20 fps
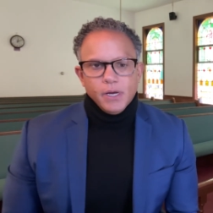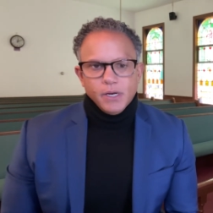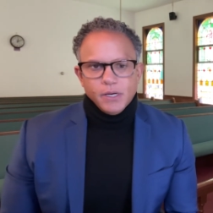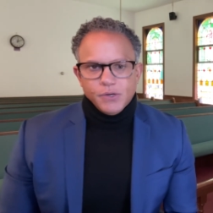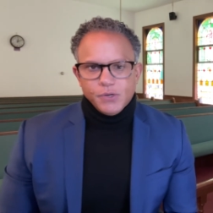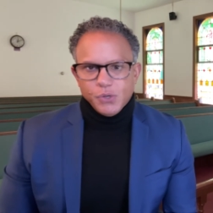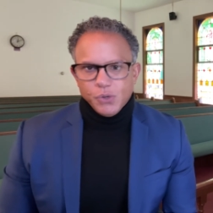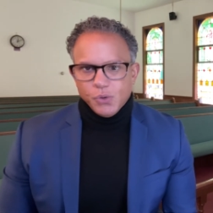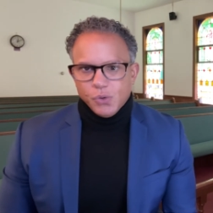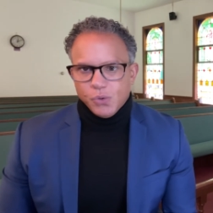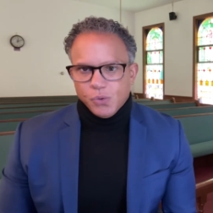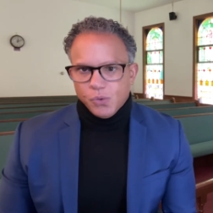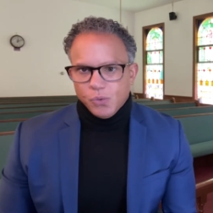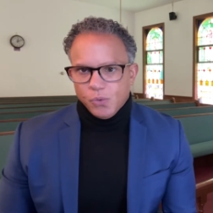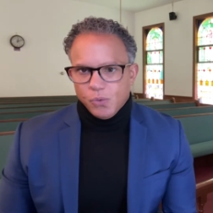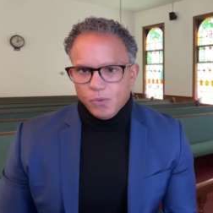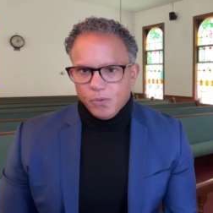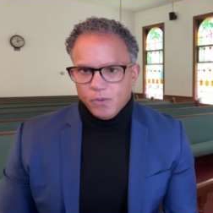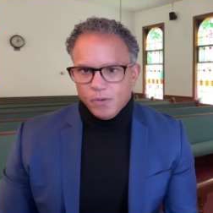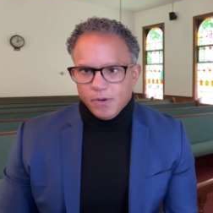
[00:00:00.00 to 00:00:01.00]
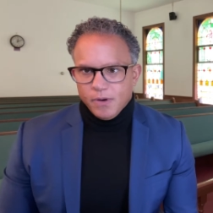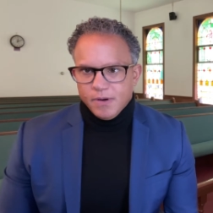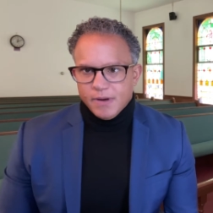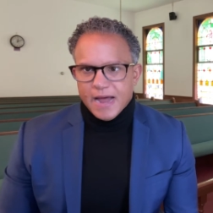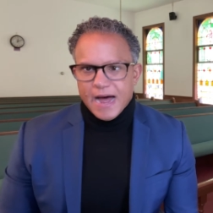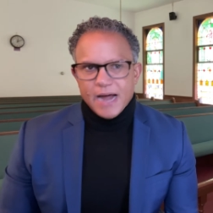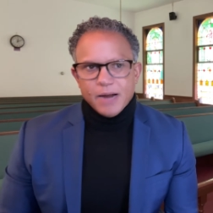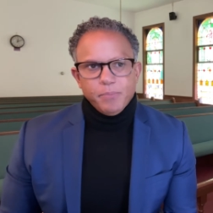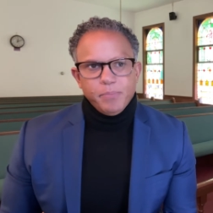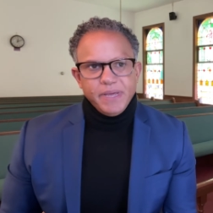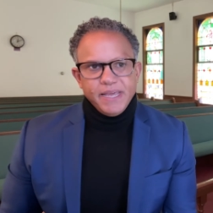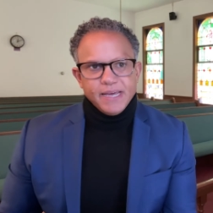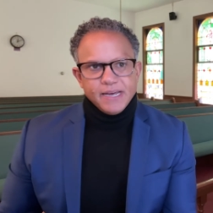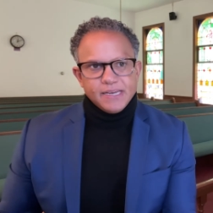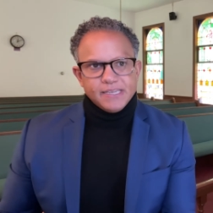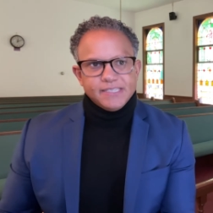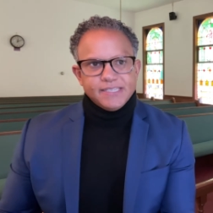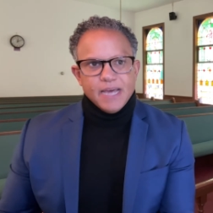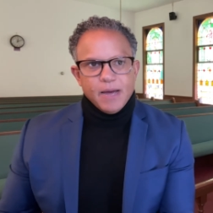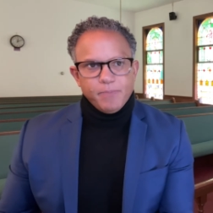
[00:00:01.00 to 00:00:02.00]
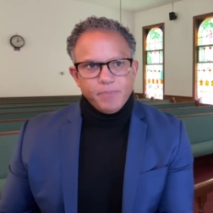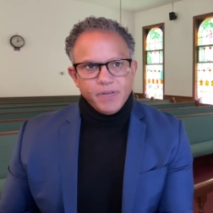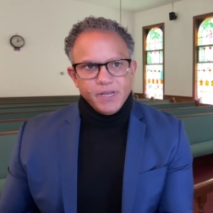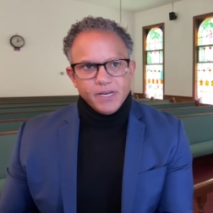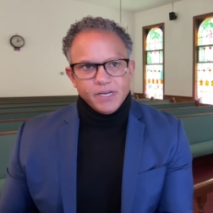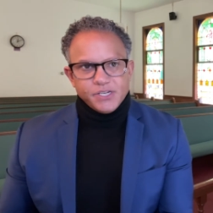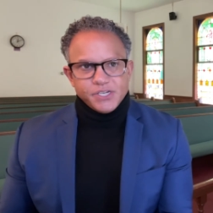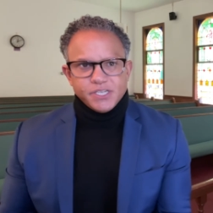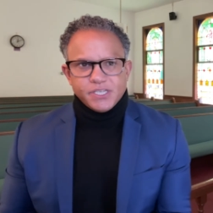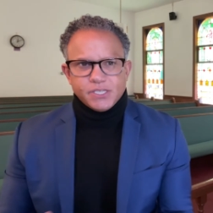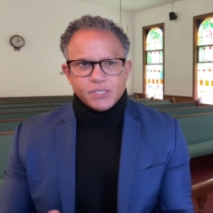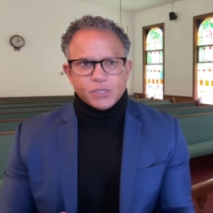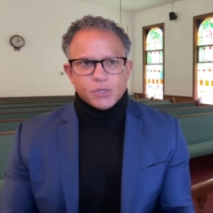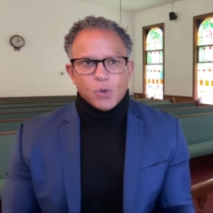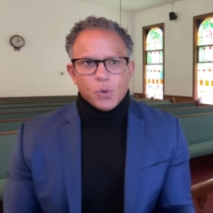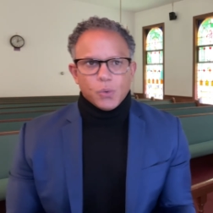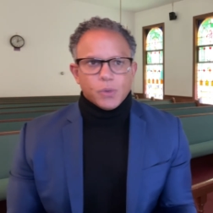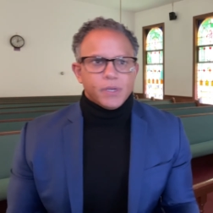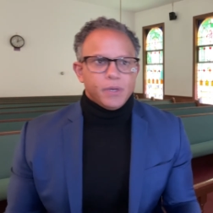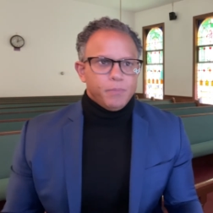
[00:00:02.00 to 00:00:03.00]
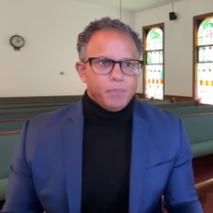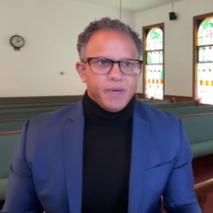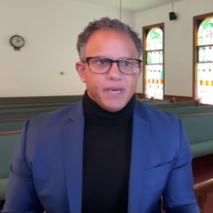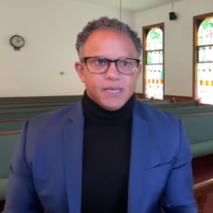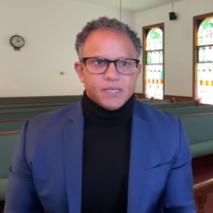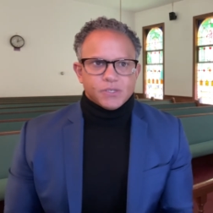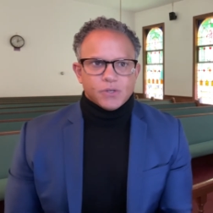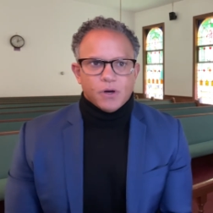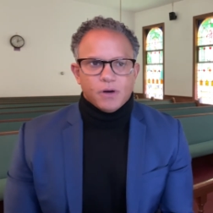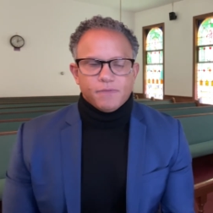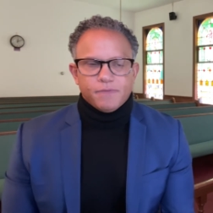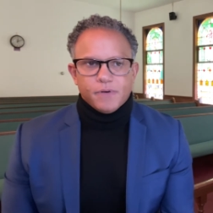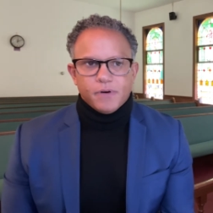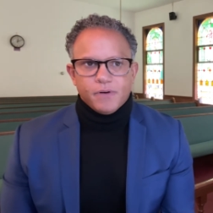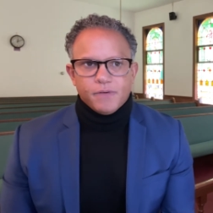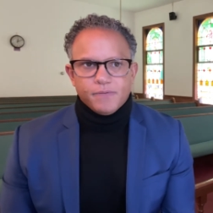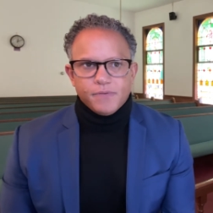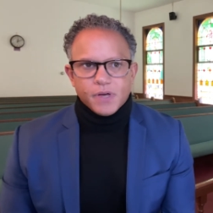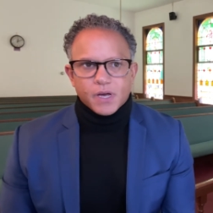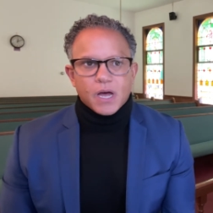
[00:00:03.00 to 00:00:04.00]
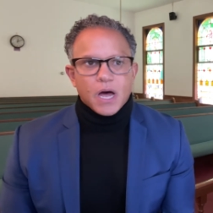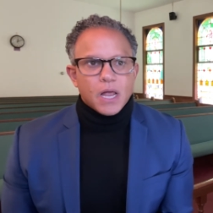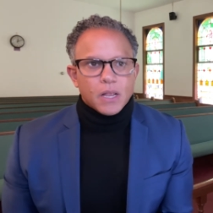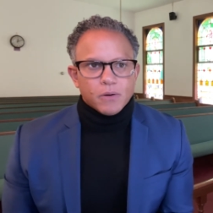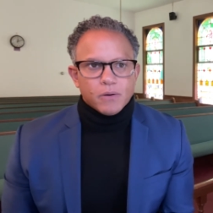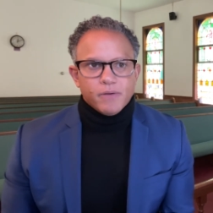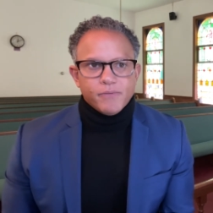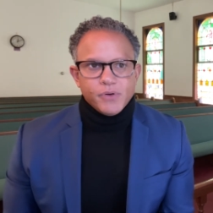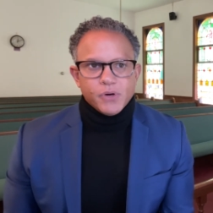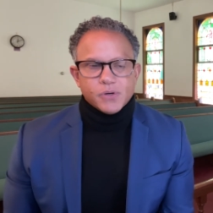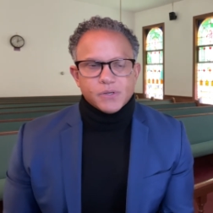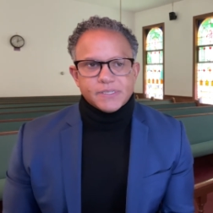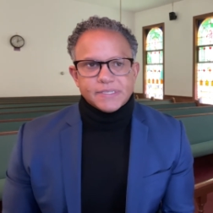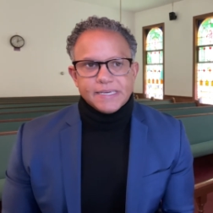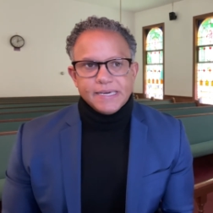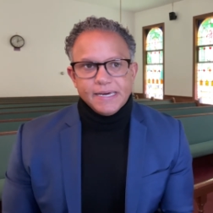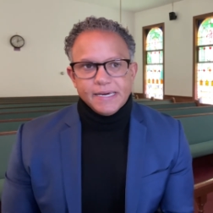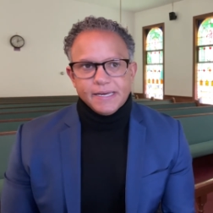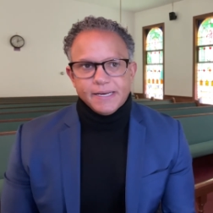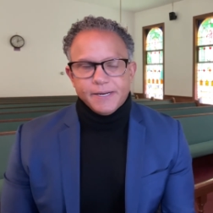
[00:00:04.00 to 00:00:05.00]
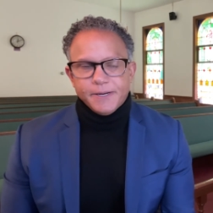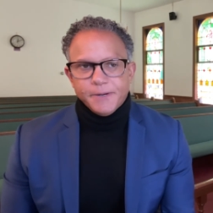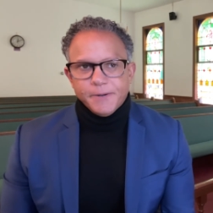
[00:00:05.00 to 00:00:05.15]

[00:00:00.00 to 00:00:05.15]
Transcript: to not be accepted just solely based off of the color of your skin,